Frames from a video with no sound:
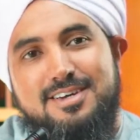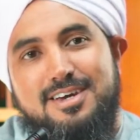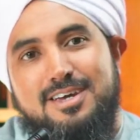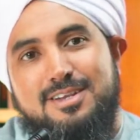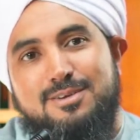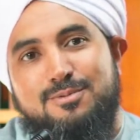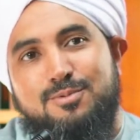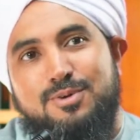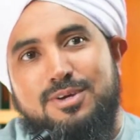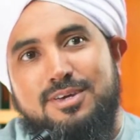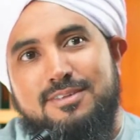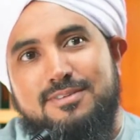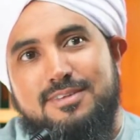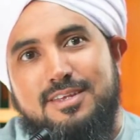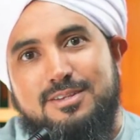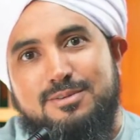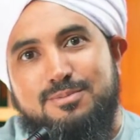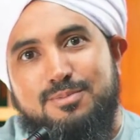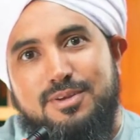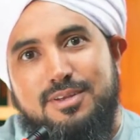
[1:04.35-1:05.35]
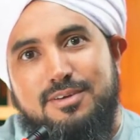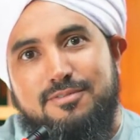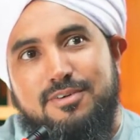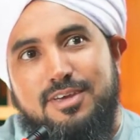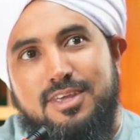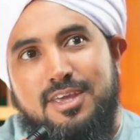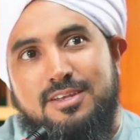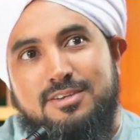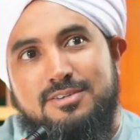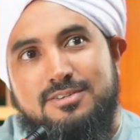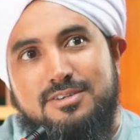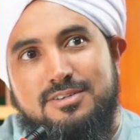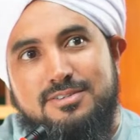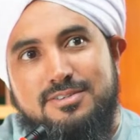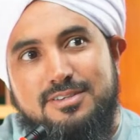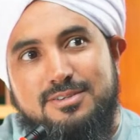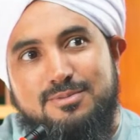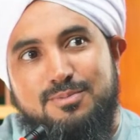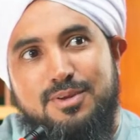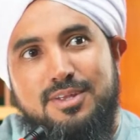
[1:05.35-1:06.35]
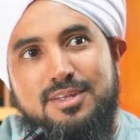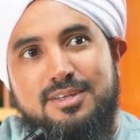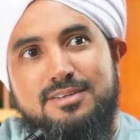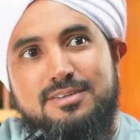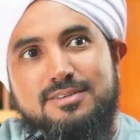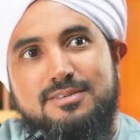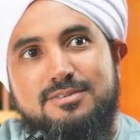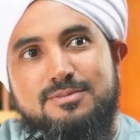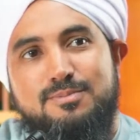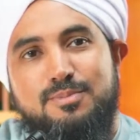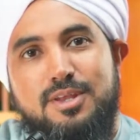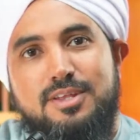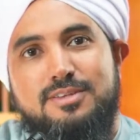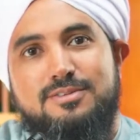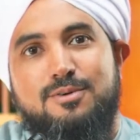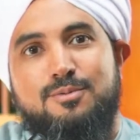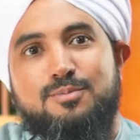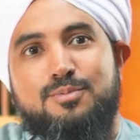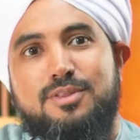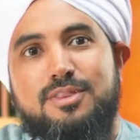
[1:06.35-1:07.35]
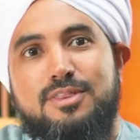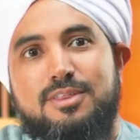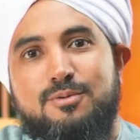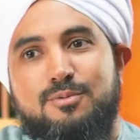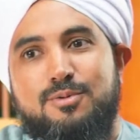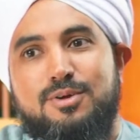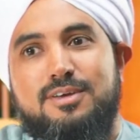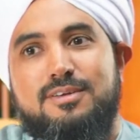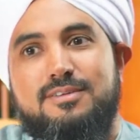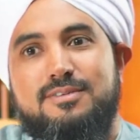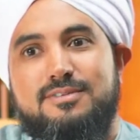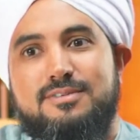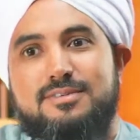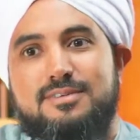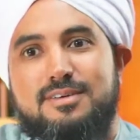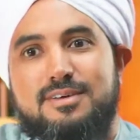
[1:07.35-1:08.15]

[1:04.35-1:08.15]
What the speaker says: and wings that angel that spreads open their wings